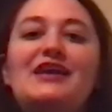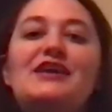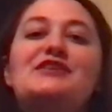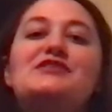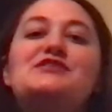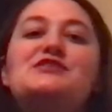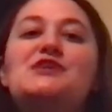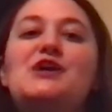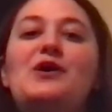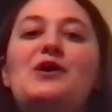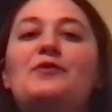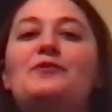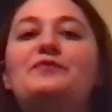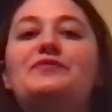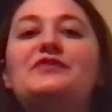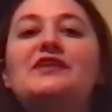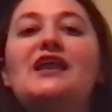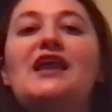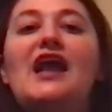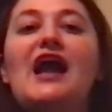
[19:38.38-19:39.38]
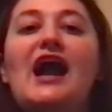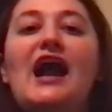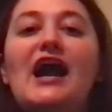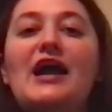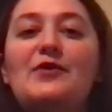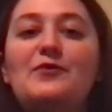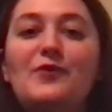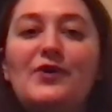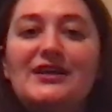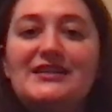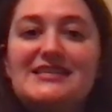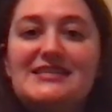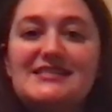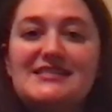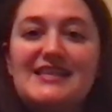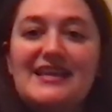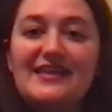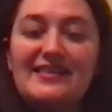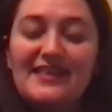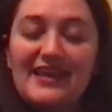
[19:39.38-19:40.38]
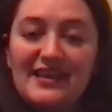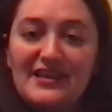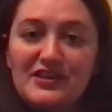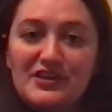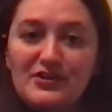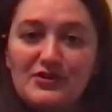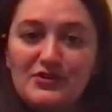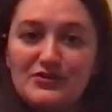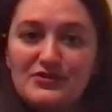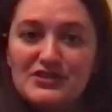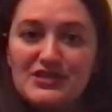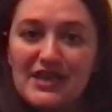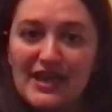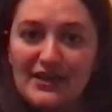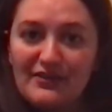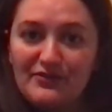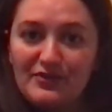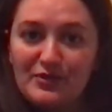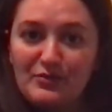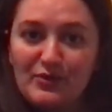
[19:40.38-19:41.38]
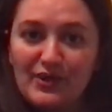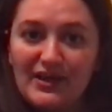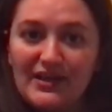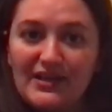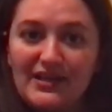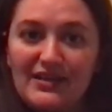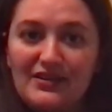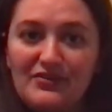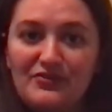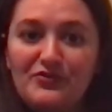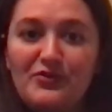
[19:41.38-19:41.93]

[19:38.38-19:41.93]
So I want to say thank you to everybody